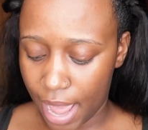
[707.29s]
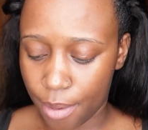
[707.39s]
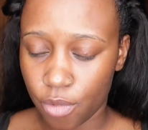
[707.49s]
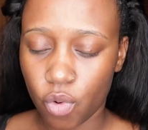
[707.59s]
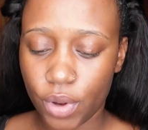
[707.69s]

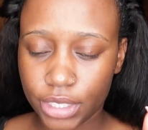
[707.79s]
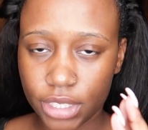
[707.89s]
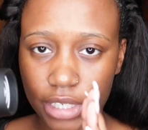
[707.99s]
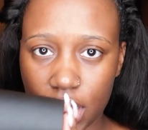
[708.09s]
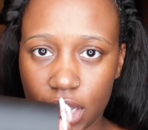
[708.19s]
I'm going
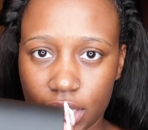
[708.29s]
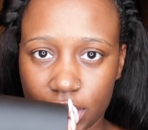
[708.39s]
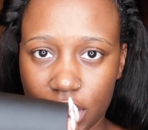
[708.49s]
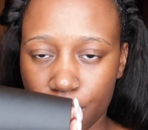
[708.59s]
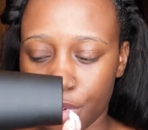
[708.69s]
to take the
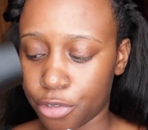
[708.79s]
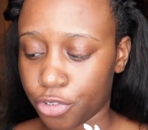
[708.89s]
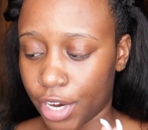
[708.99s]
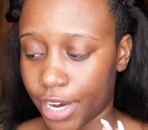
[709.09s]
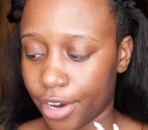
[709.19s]
same blow
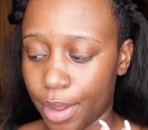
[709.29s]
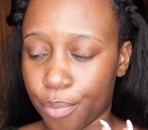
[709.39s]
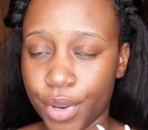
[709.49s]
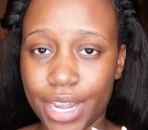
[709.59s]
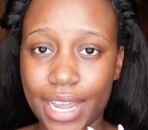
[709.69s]
dryer
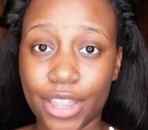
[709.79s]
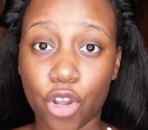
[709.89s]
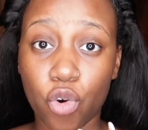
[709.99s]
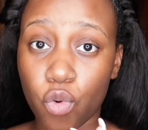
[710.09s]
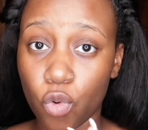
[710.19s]
and put it in
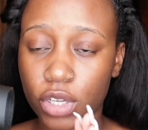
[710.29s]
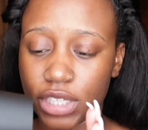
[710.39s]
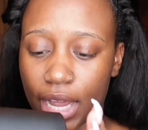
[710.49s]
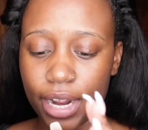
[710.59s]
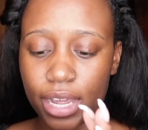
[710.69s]
the cool
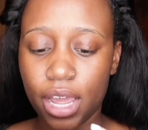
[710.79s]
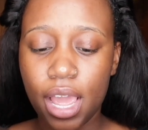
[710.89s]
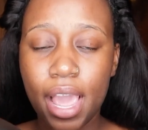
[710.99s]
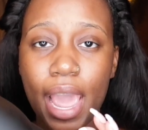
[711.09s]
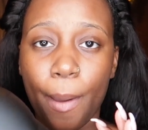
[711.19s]
setting
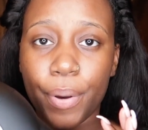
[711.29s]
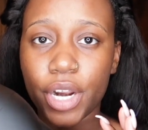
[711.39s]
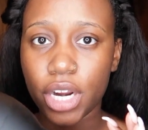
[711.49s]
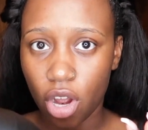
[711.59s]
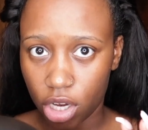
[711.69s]
and
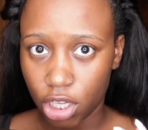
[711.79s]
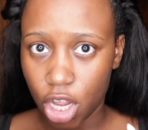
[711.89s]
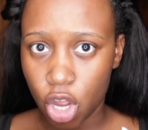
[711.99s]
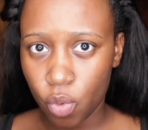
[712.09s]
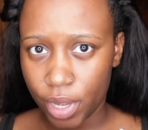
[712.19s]
put it on
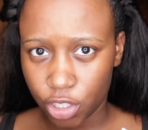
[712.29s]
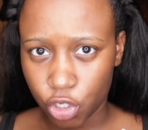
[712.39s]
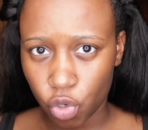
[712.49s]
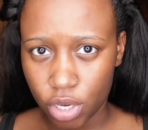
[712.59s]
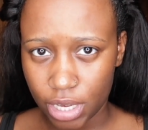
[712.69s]
low and
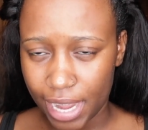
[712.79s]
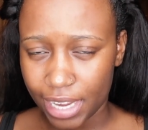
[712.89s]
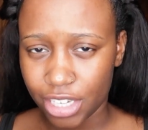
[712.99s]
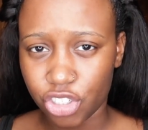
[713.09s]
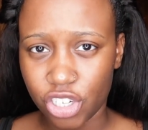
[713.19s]
sort of
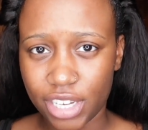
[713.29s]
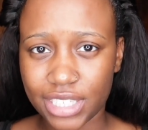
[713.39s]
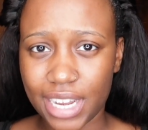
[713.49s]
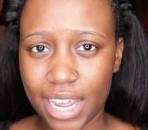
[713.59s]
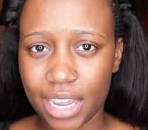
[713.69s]
like,
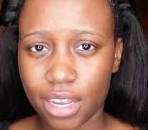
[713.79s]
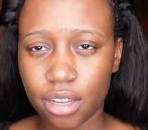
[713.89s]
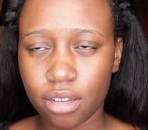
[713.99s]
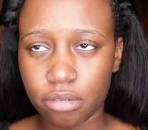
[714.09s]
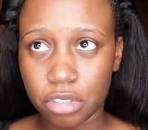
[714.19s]
just like,
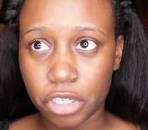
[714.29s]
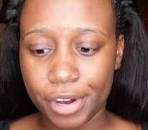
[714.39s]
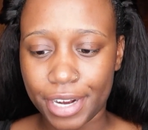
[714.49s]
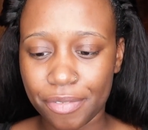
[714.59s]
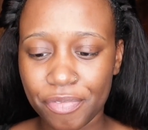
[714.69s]

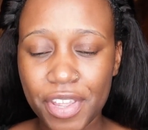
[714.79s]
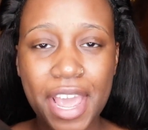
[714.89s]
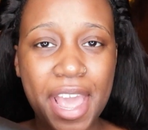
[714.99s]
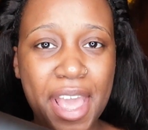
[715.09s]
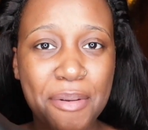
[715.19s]
sorry.
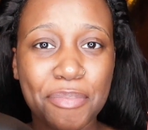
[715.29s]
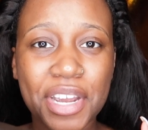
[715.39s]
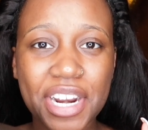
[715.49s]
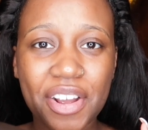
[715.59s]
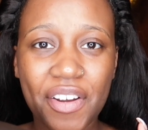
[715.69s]

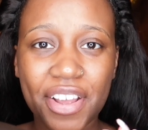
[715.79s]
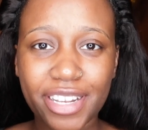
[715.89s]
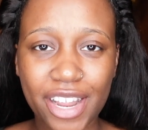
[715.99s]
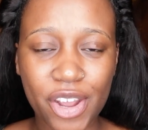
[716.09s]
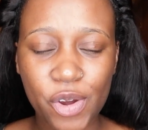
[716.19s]
Put it
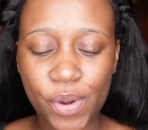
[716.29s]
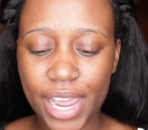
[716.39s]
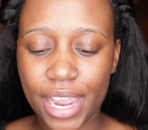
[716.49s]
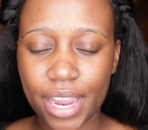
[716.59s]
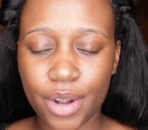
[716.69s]
on low
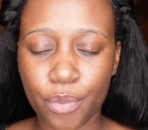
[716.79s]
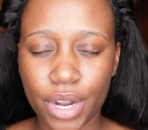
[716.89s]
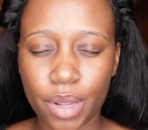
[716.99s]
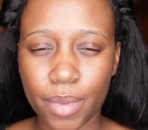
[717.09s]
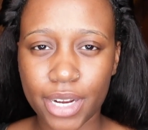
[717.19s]
and
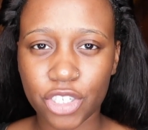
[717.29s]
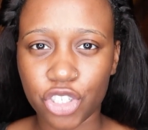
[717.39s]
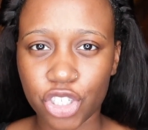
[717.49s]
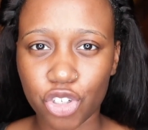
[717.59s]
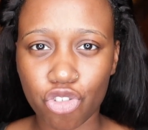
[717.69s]
pretty
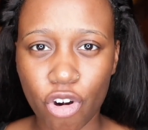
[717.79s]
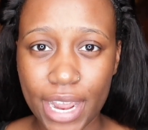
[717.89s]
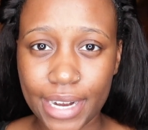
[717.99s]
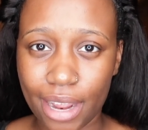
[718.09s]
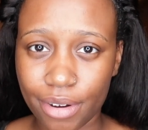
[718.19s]
much just
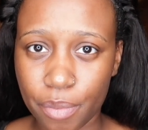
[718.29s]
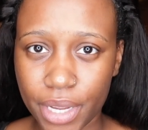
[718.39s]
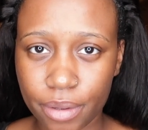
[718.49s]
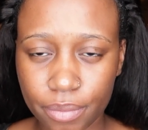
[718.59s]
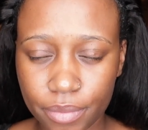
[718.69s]
dry it down a
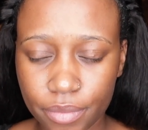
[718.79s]
bit.